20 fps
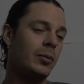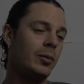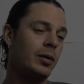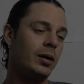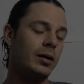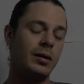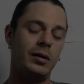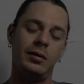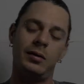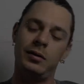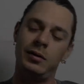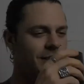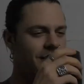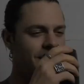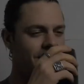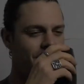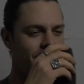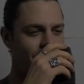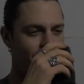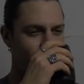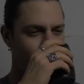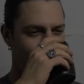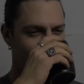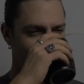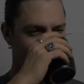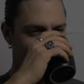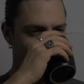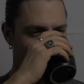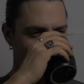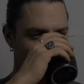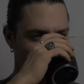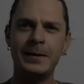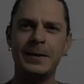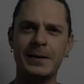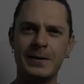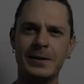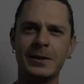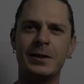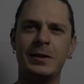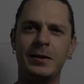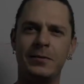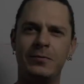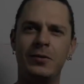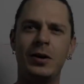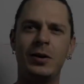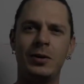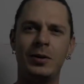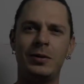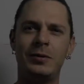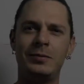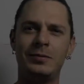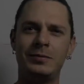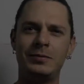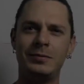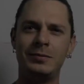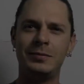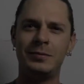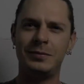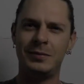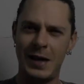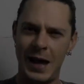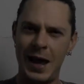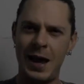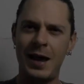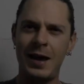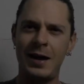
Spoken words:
work. That's a good photo. Yeah.